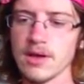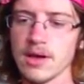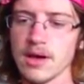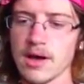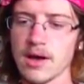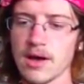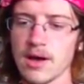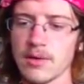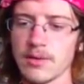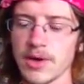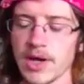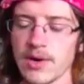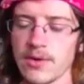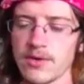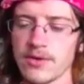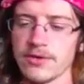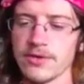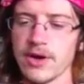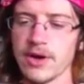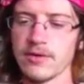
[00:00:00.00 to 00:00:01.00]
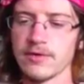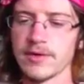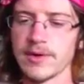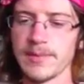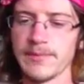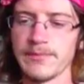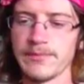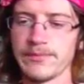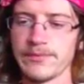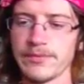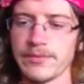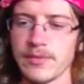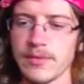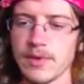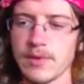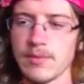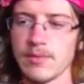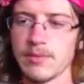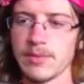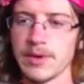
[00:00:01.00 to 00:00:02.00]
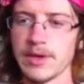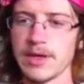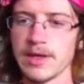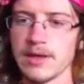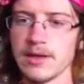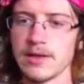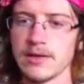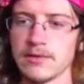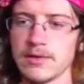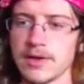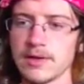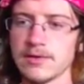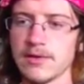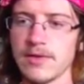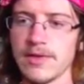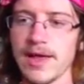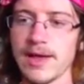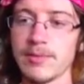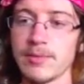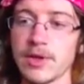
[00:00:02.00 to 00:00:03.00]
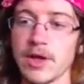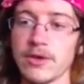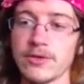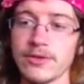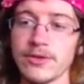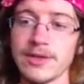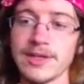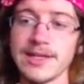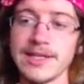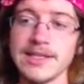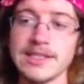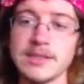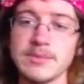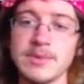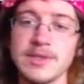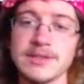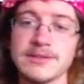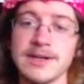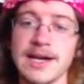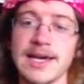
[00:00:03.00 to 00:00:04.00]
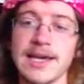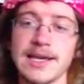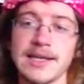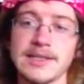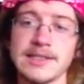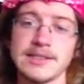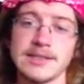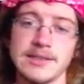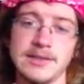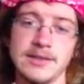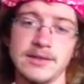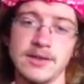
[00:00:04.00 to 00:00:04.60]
um, gotta resolve it. But let alone that, but also the need to be liked.